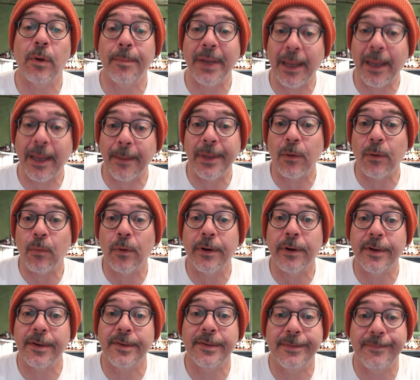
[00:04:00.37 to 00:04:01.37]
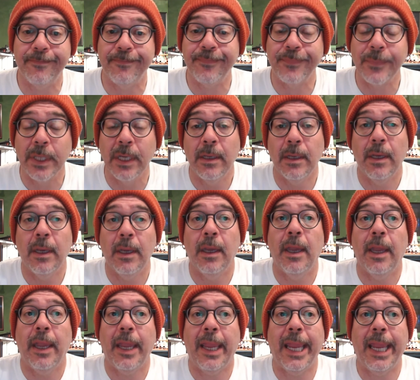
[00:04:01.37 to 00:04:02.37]
Batman works.
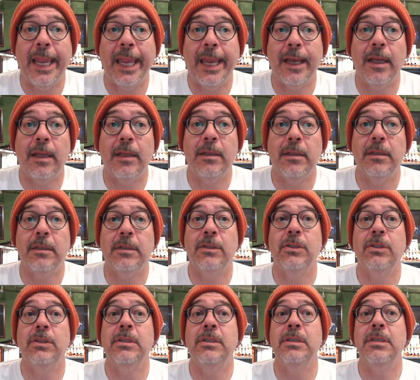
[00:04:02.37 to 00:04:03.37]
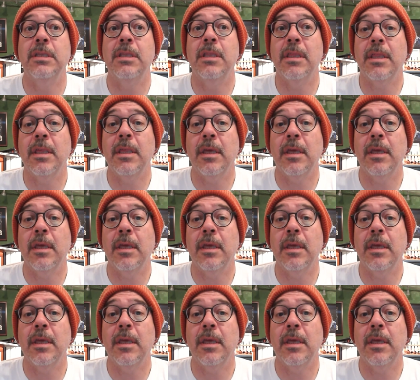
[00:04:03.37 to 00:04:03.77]
And